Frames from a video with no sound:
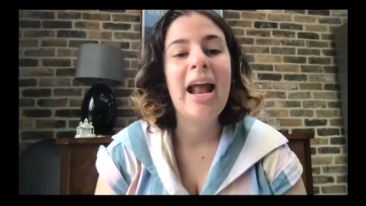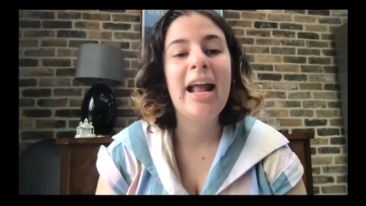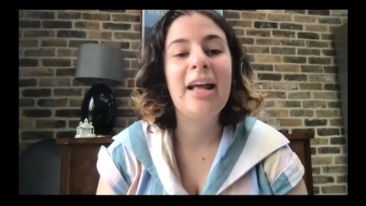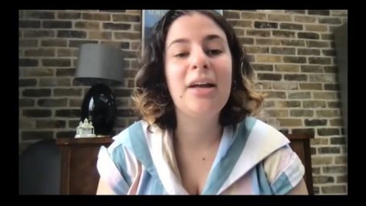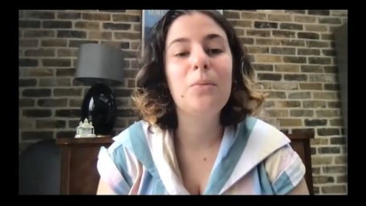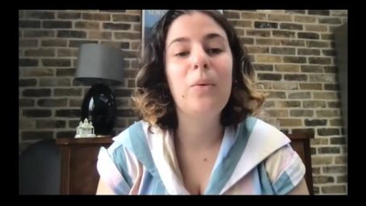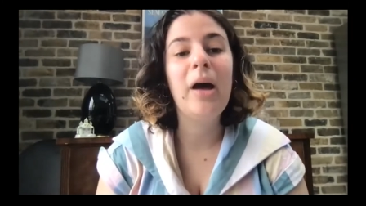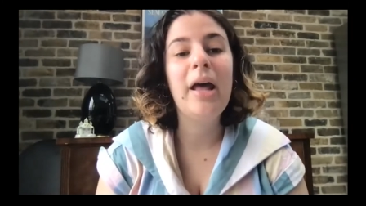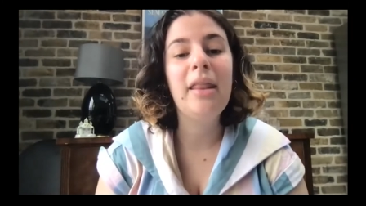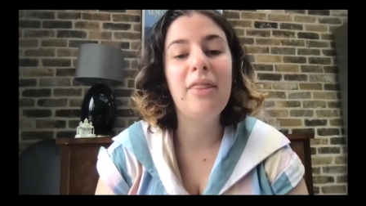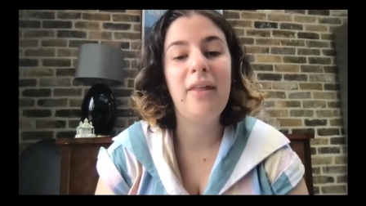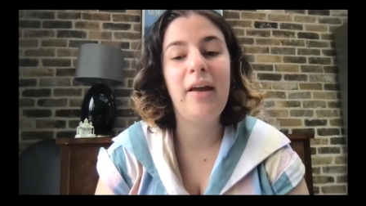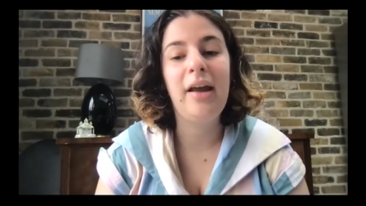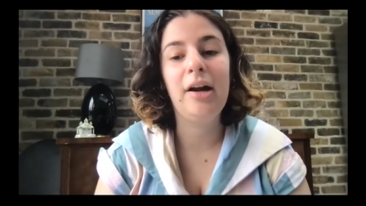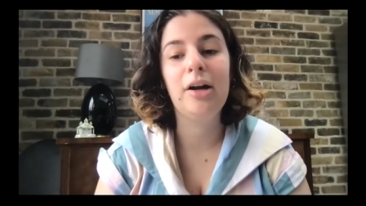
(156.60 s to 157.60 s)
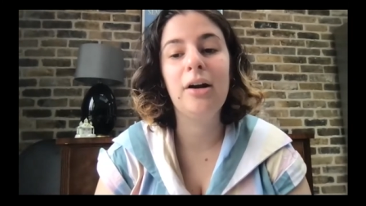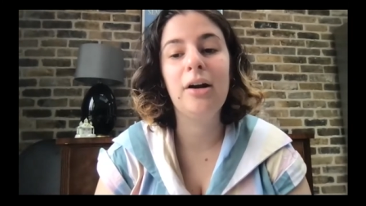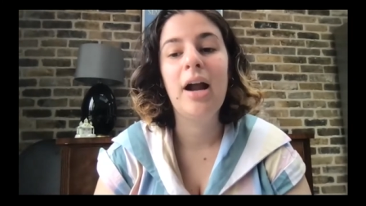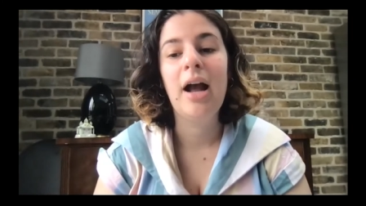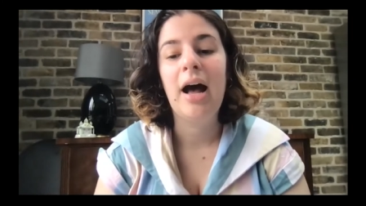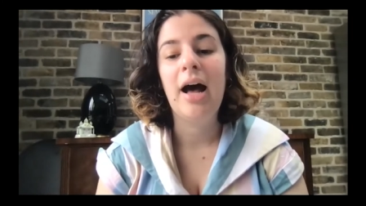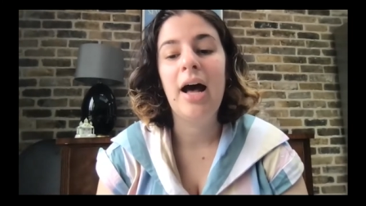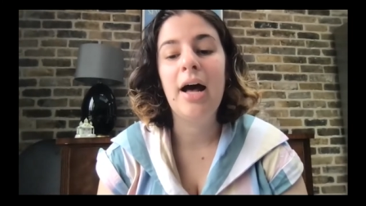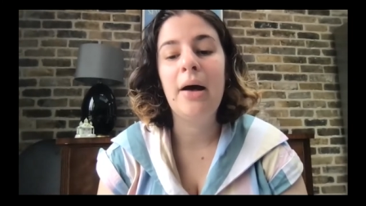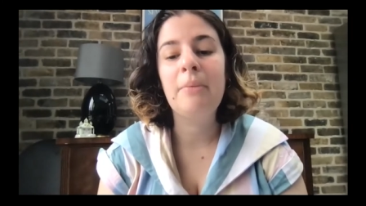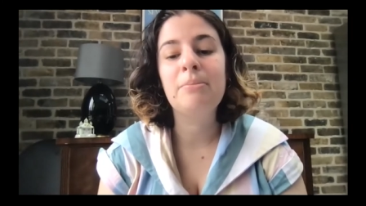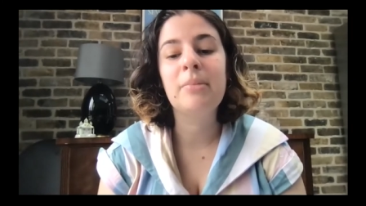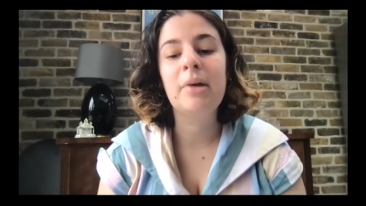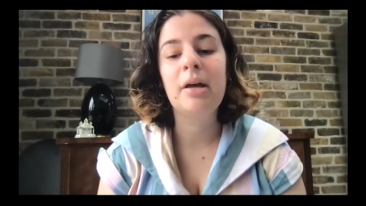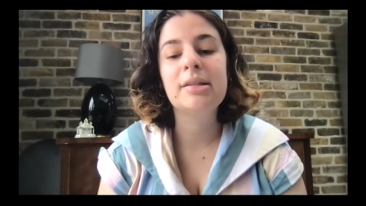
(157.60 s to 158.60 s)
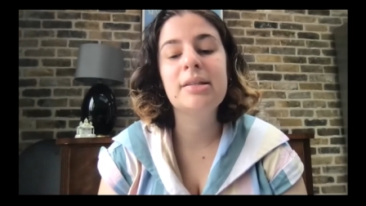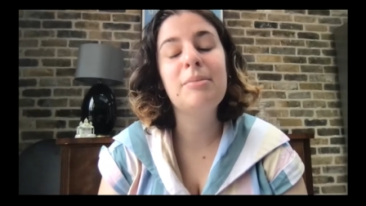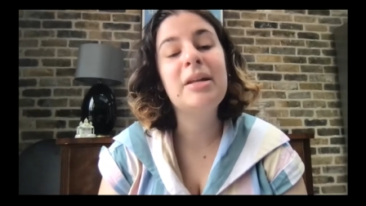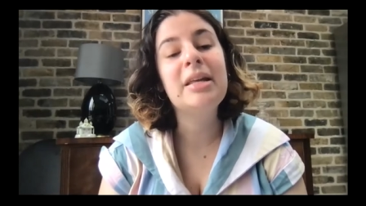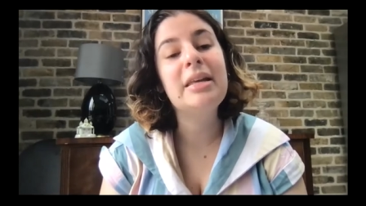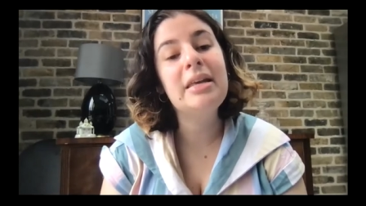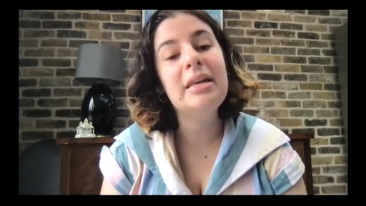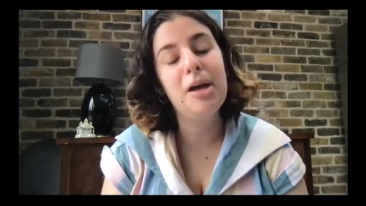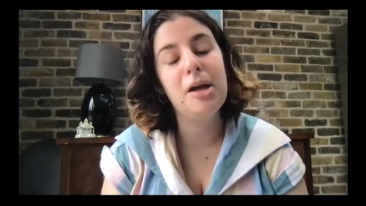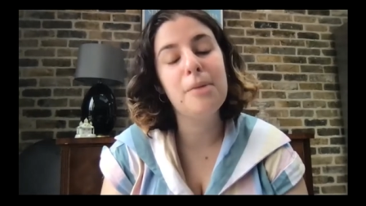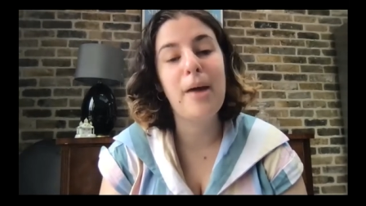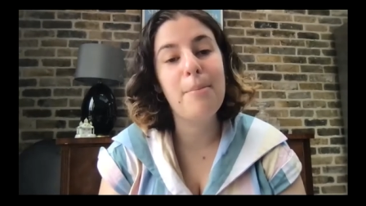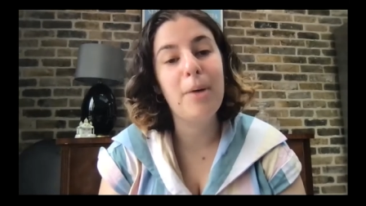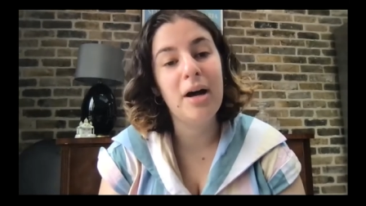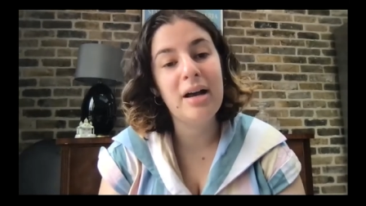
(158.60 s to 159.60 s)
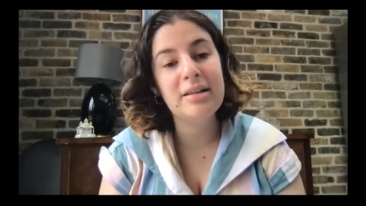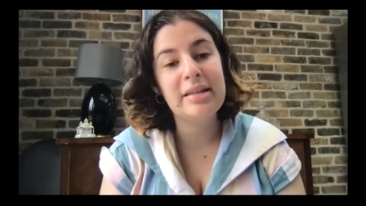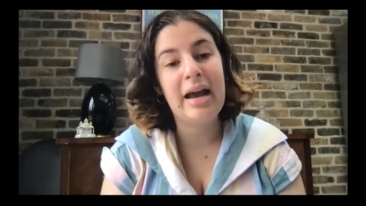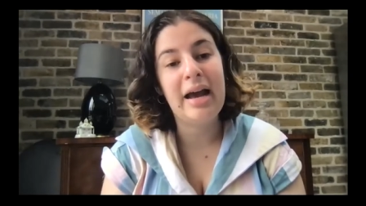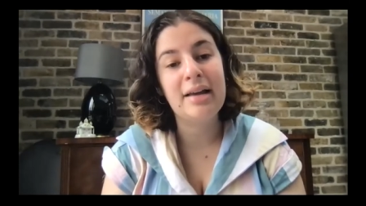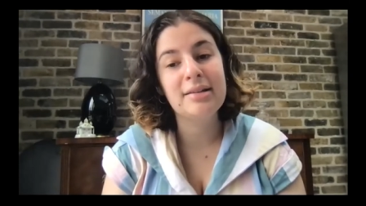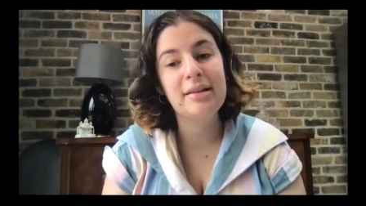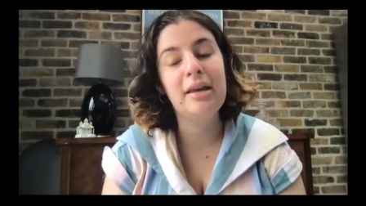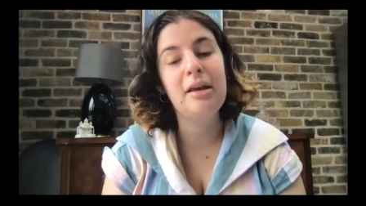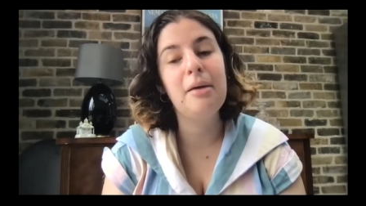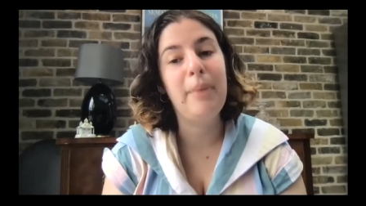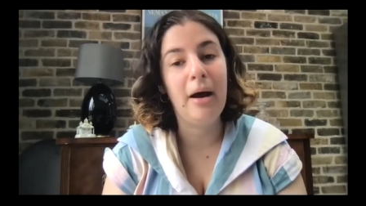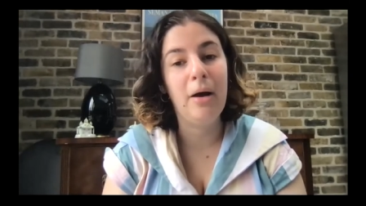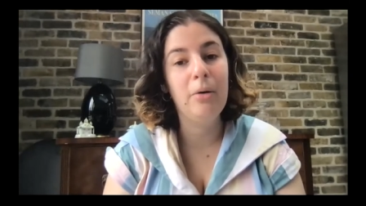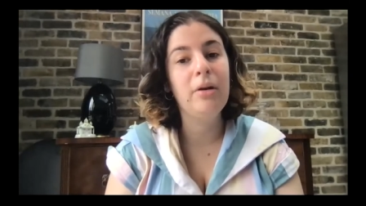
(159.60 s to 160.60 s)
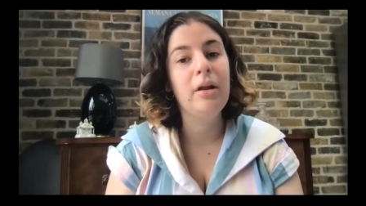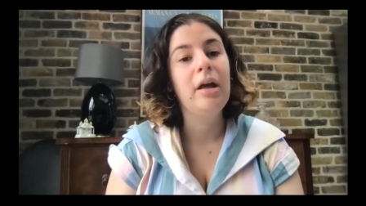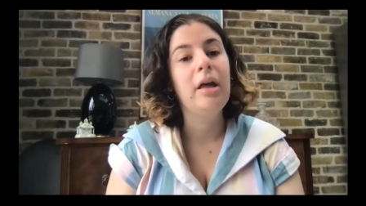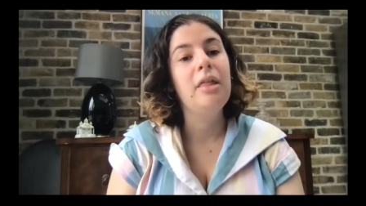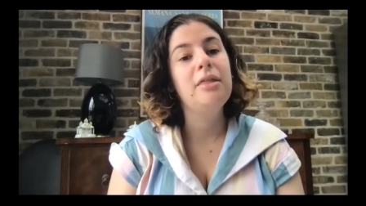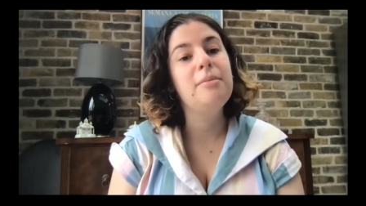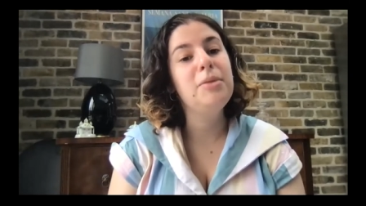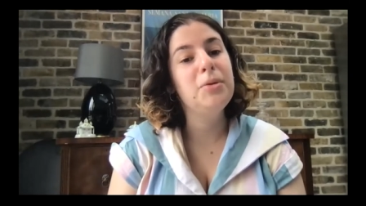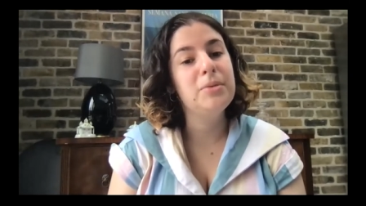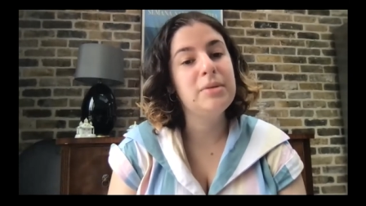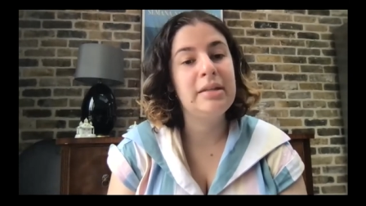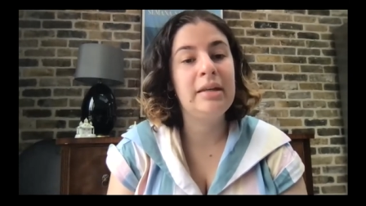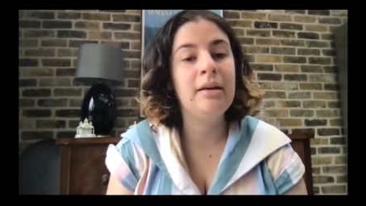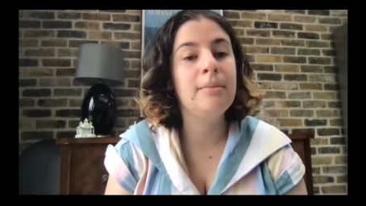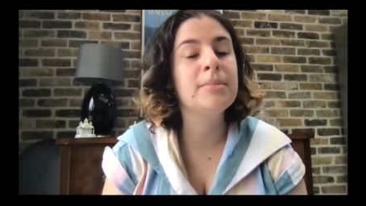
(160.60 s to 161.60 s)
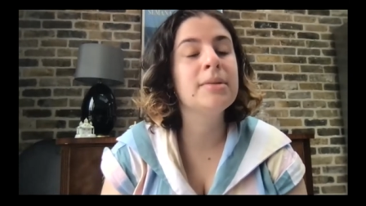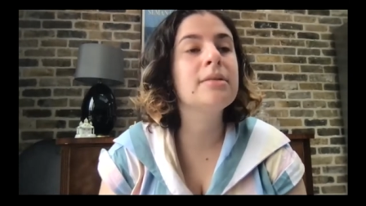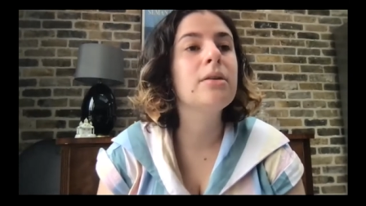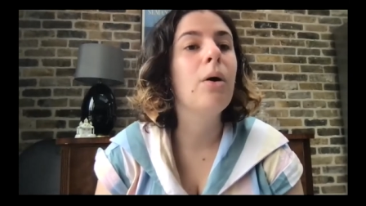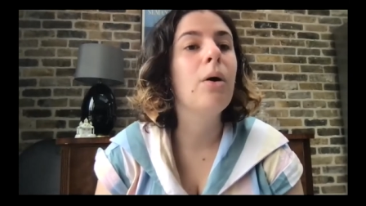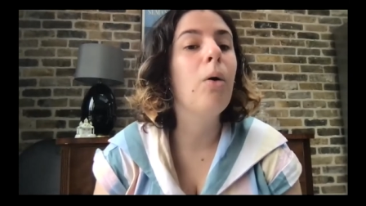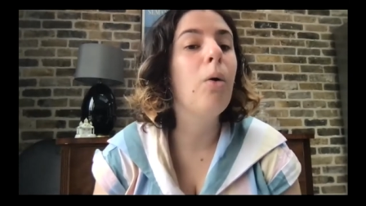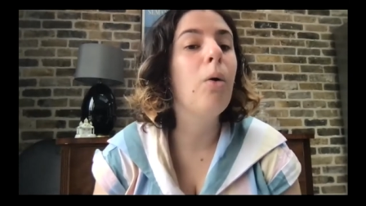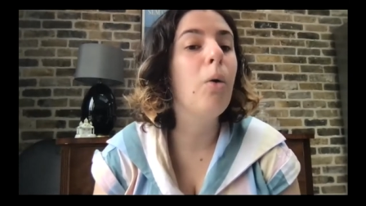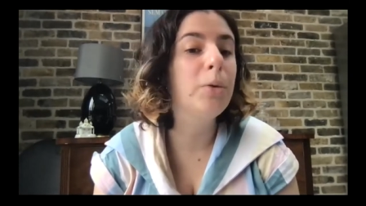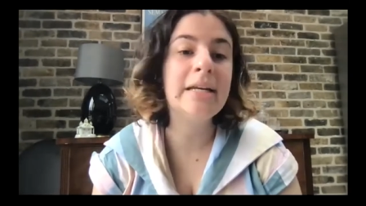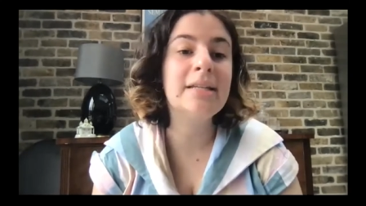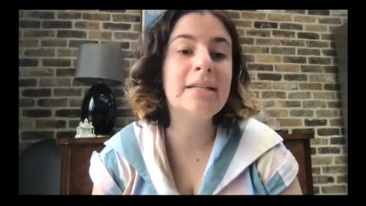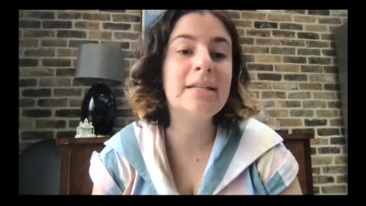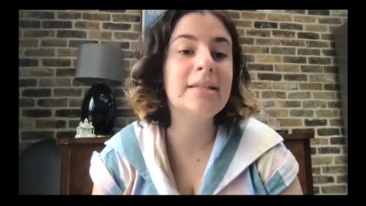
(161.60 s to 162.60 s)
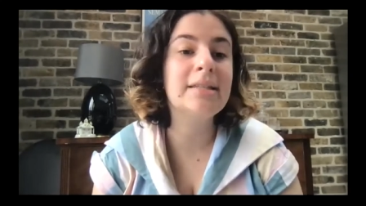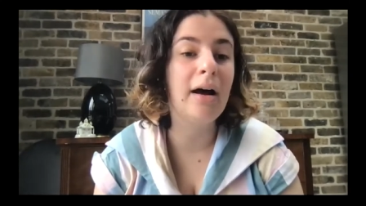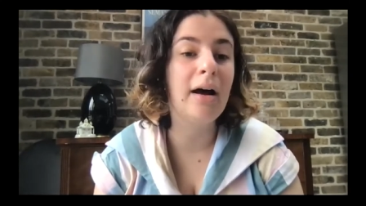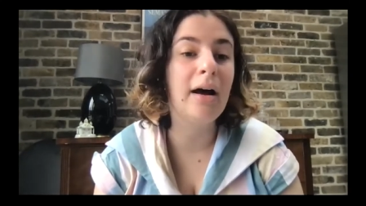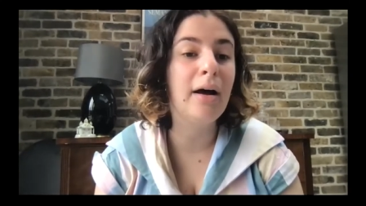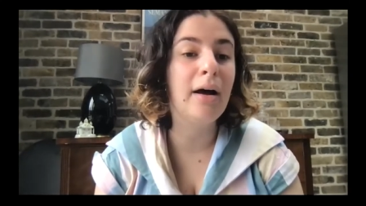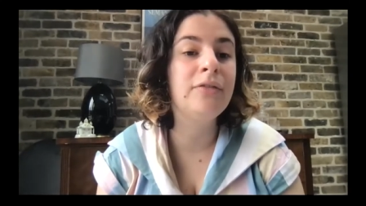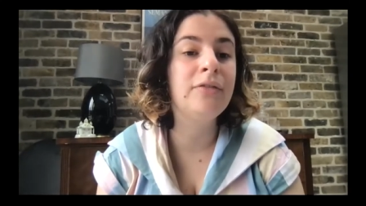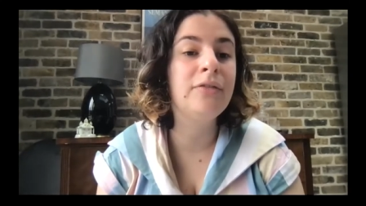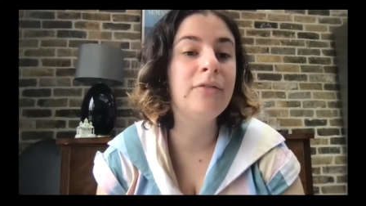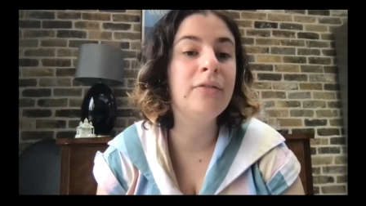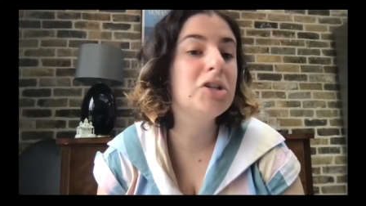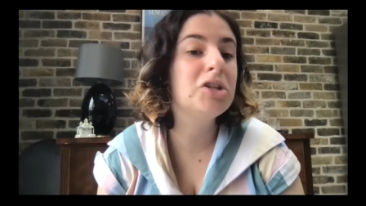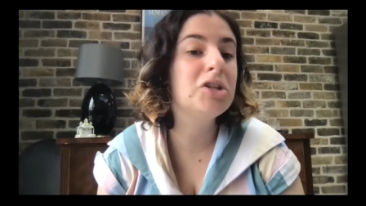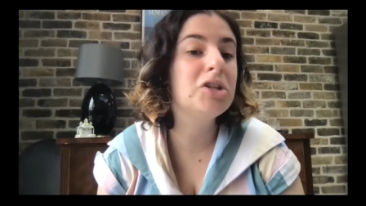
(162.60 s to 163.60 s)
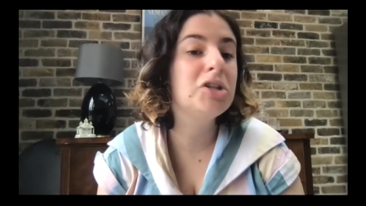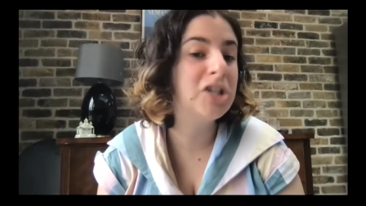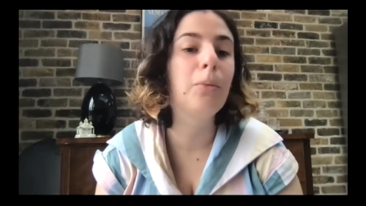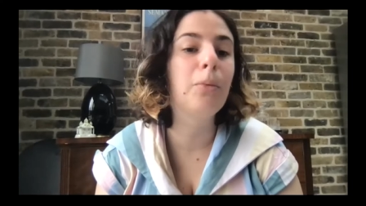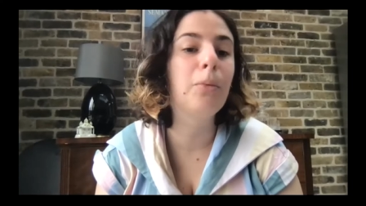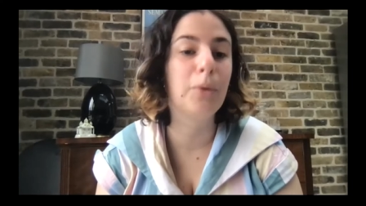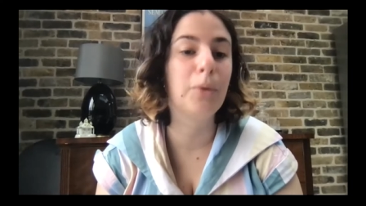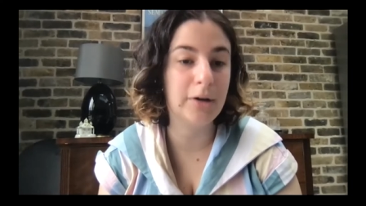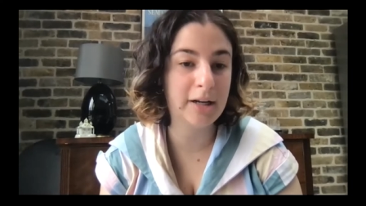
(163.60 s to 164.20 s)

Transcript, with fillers: And when there, um, somebody emailed my boss asking about the museum's holdings of shell work.